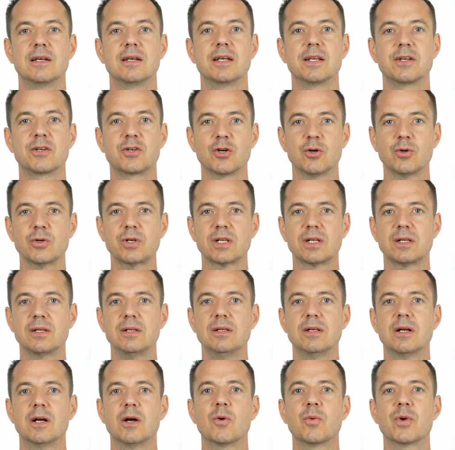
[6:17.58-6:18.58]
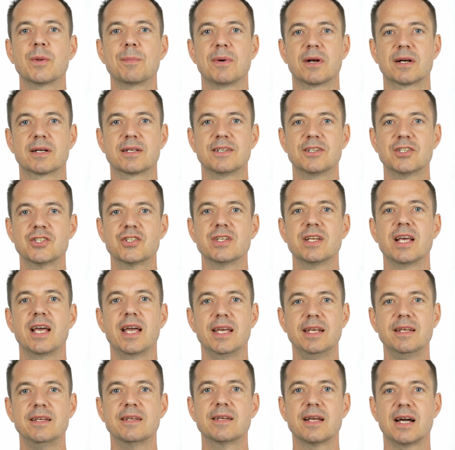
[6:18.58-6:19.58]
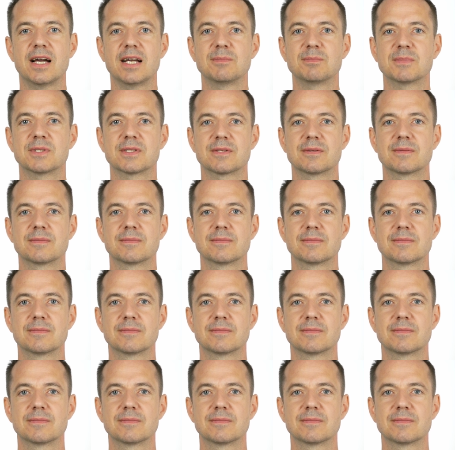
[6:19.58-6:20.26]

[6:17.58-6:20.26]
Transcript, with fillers: In total, we partition eight times.